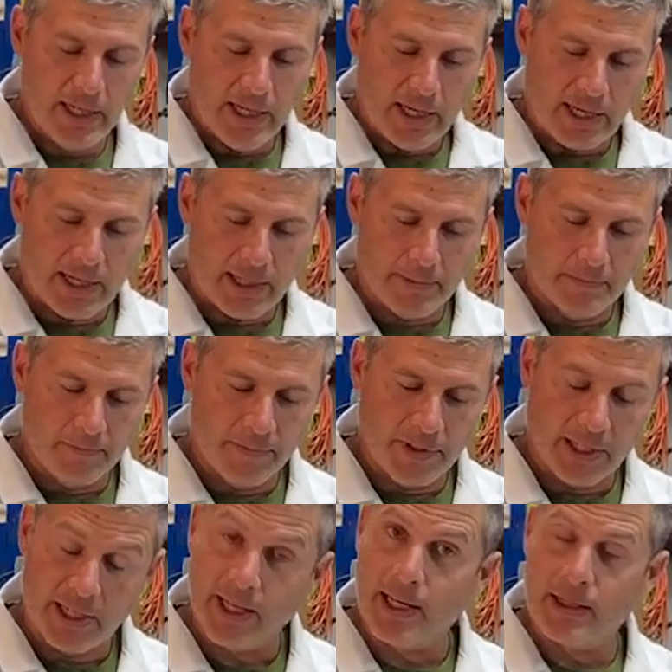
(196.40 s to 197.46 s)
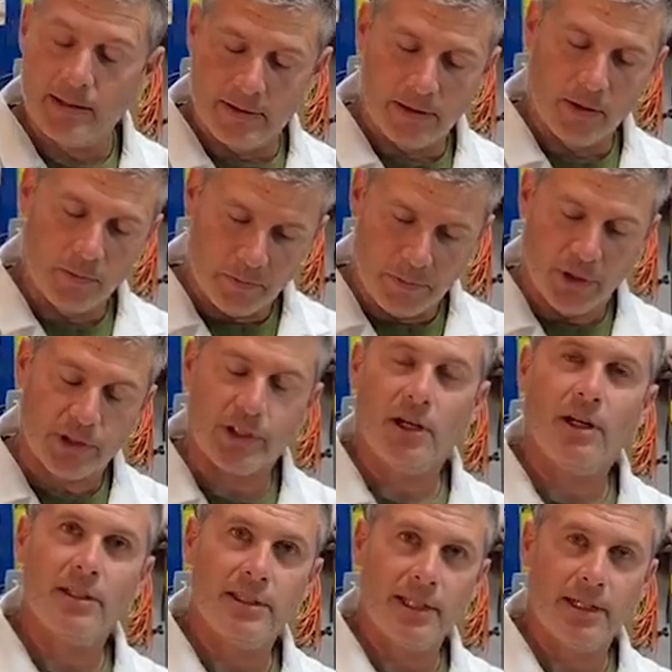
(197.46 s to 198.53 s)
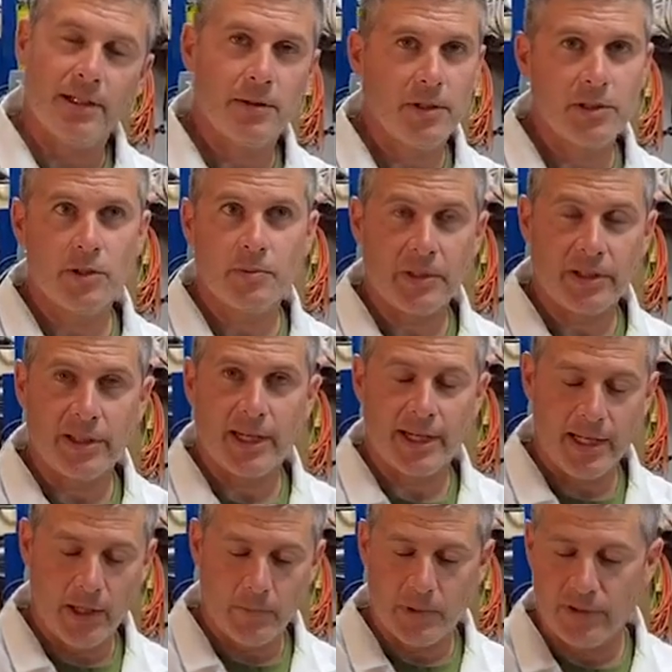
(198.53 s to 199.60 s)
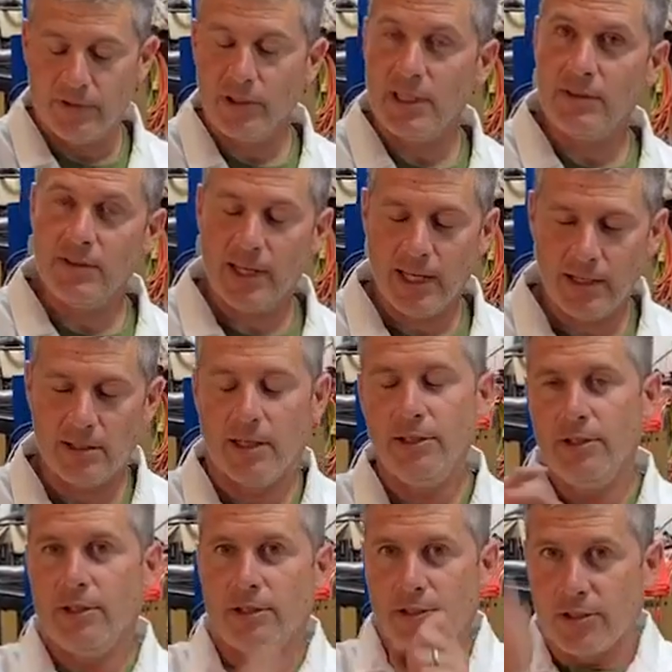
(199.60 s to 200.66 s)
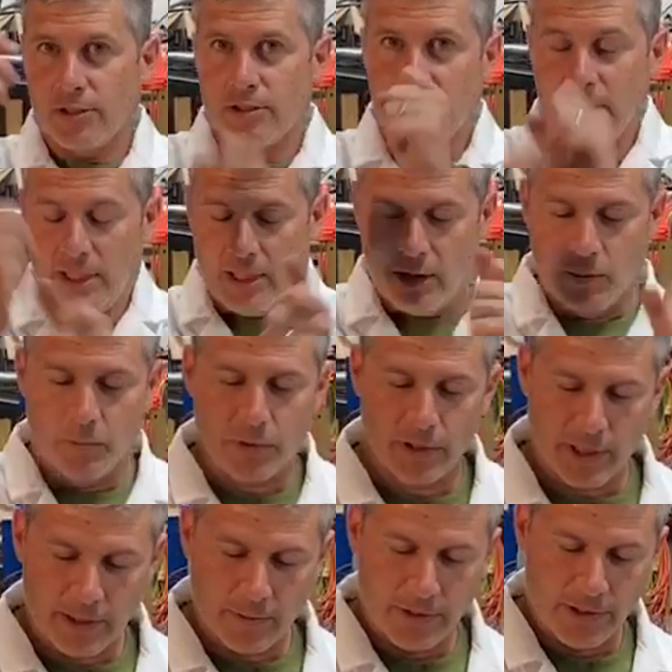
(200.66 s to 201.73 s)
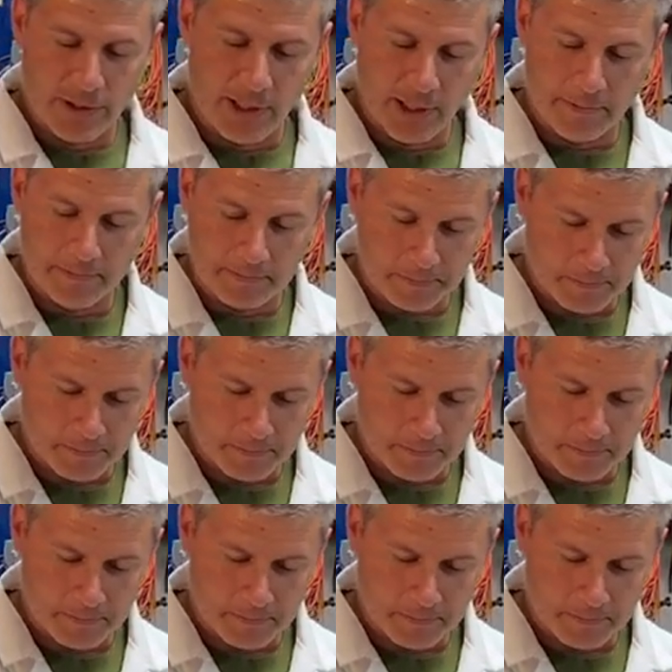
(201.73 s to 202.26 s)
Um, and again, don't push it all in there, otherwise you won't be able to get it out. But if you leave the end on, you can just pull it out when you're done.